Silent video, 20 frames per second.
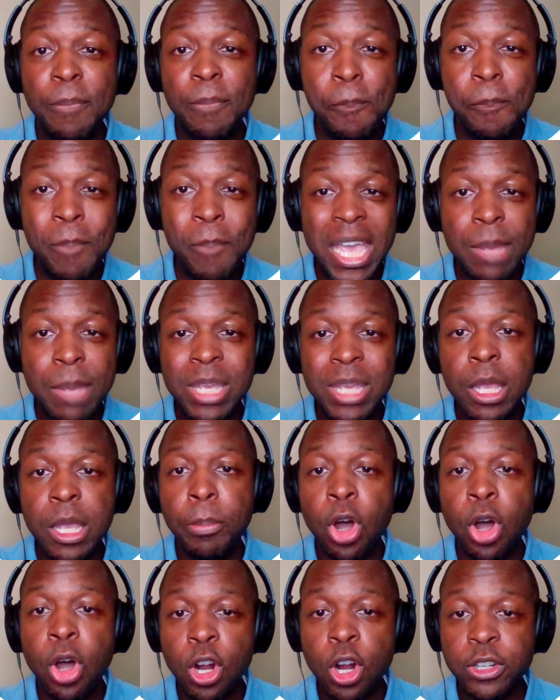maybe
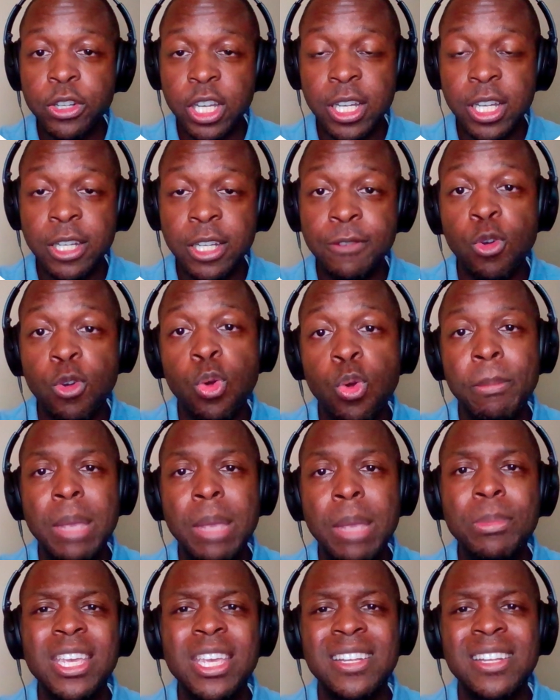part of or
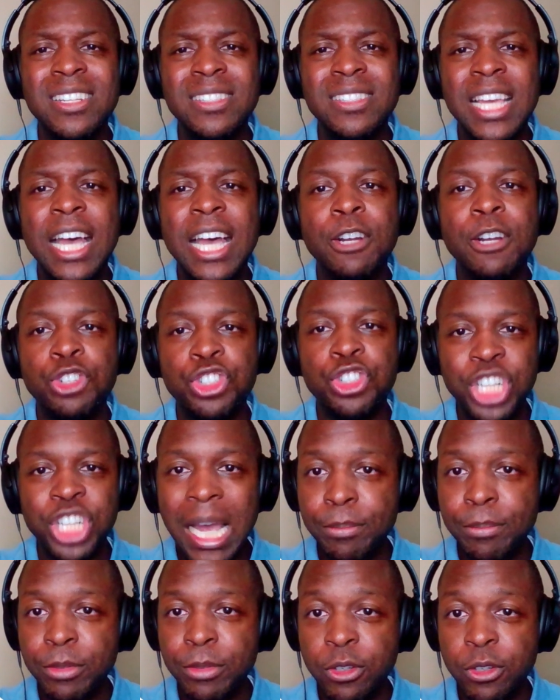maybe an entire
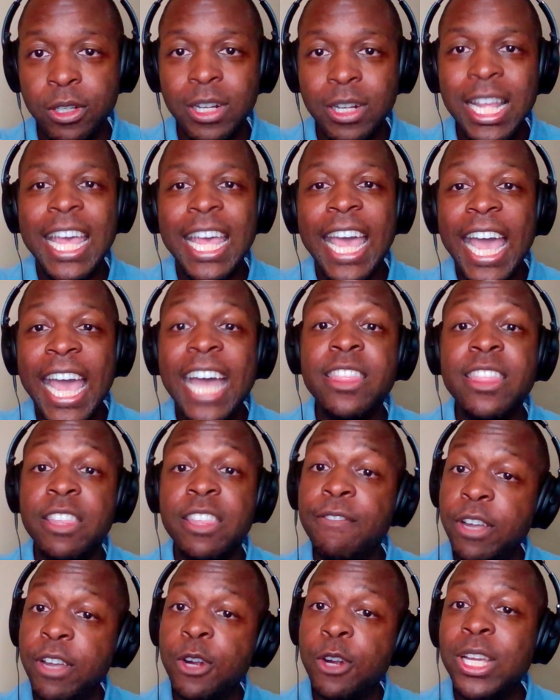chapter at the
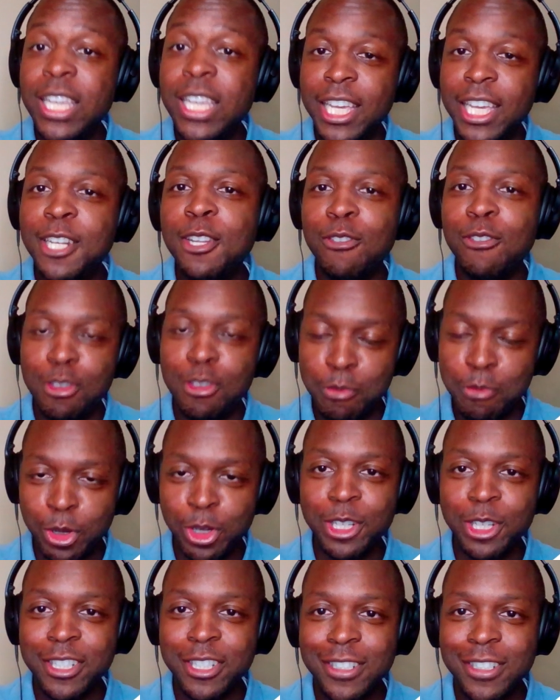very end of the
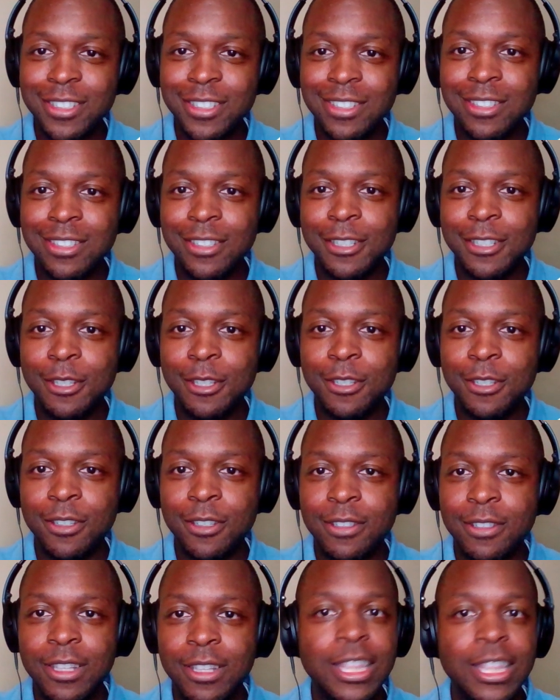book,
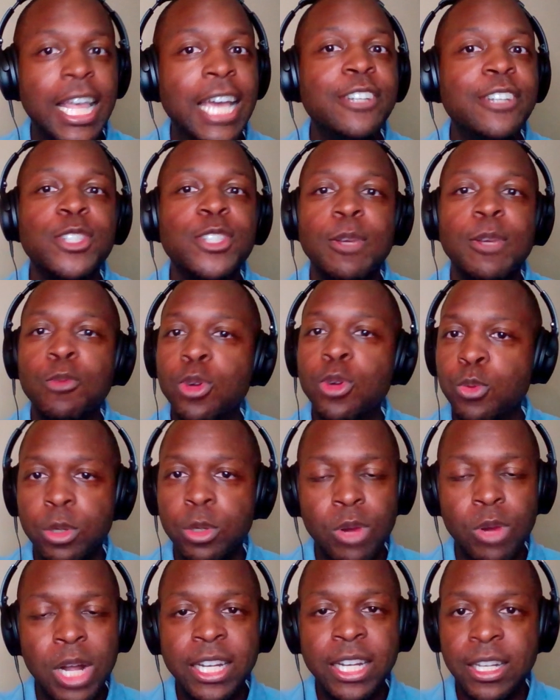like someone would
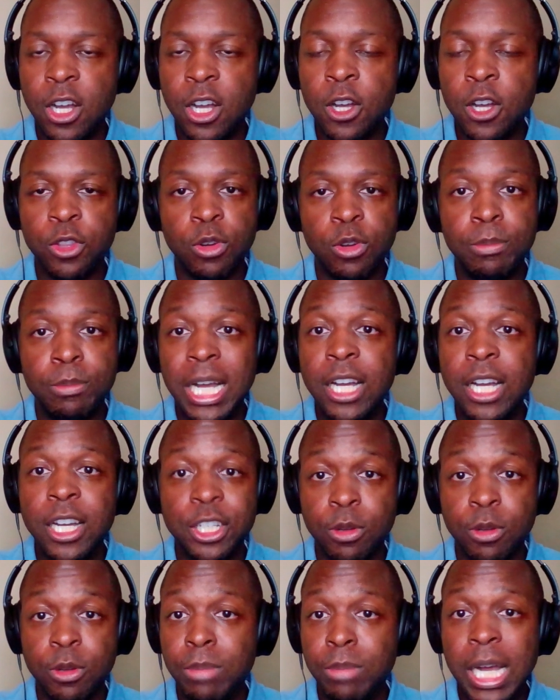write an author bio-
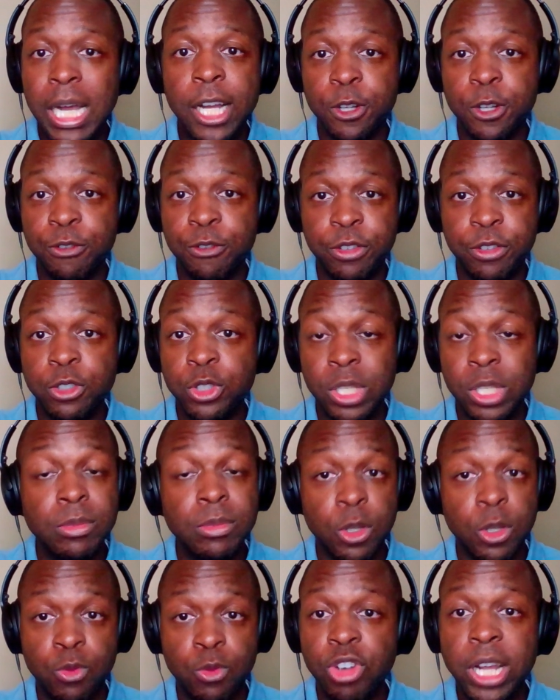biography or
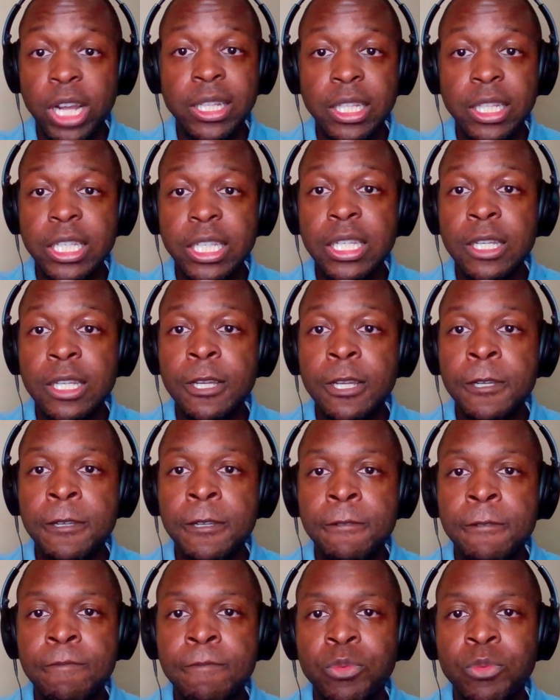something, frankly,
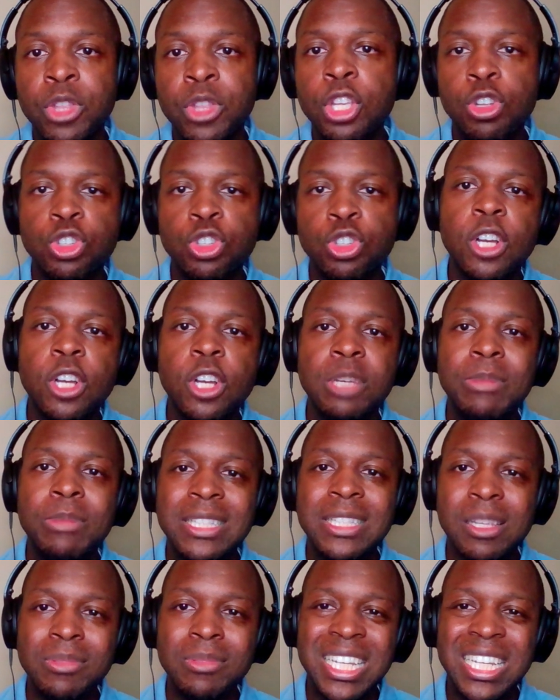you're talking about
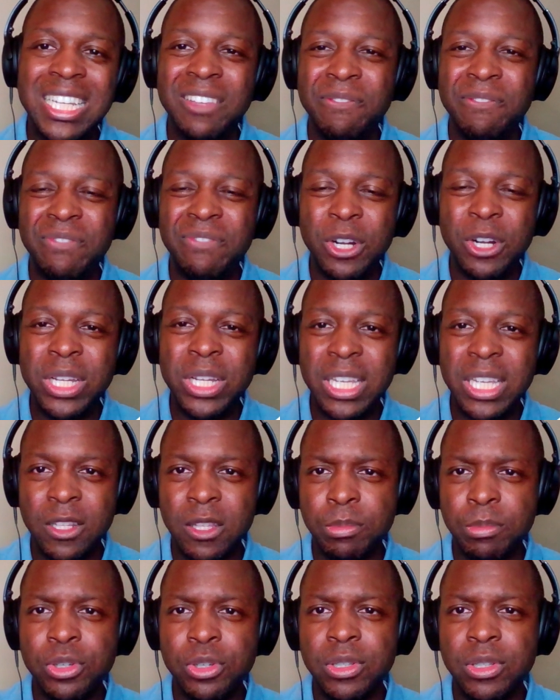something at the very end of the
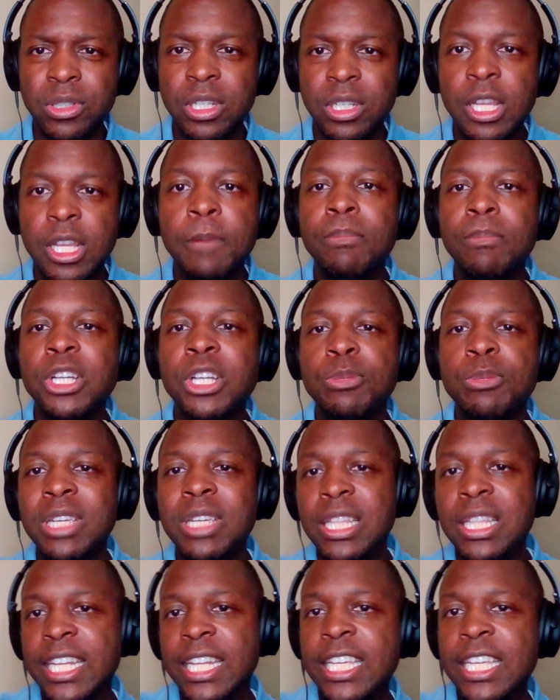book must mean
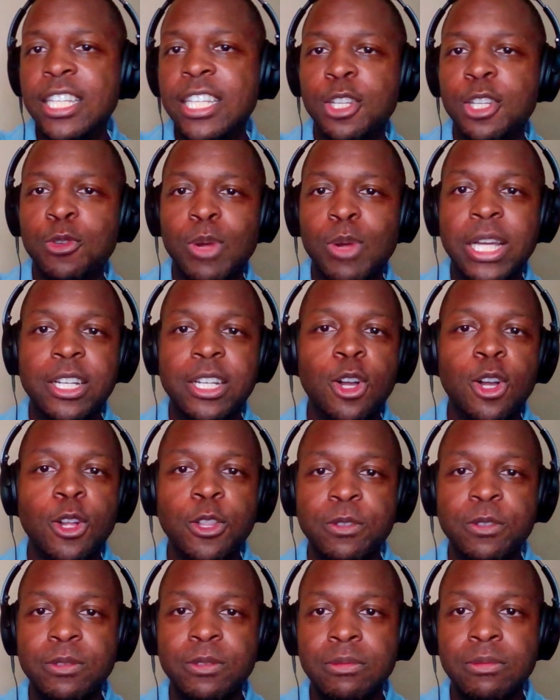that he didn't write
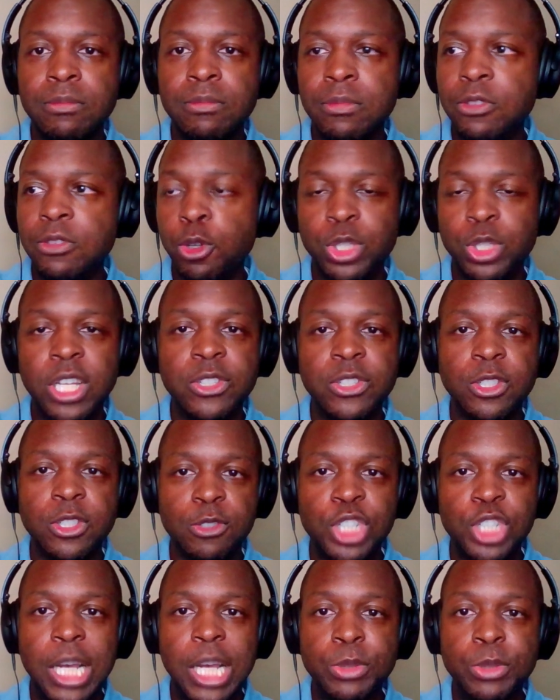all those dozens of
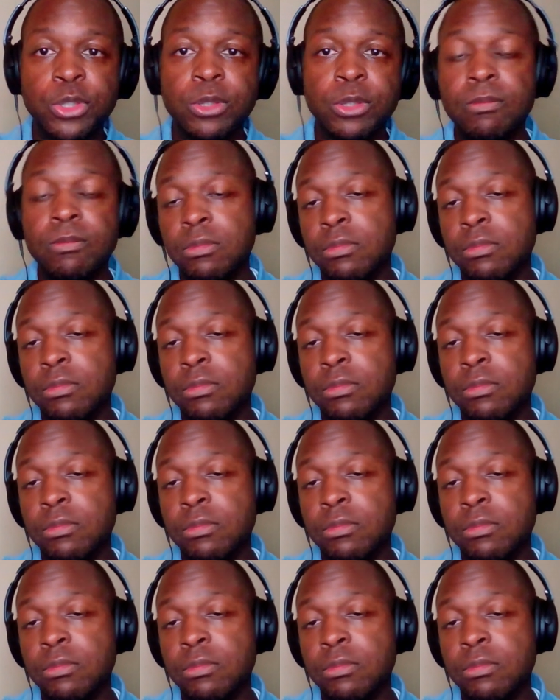chapters.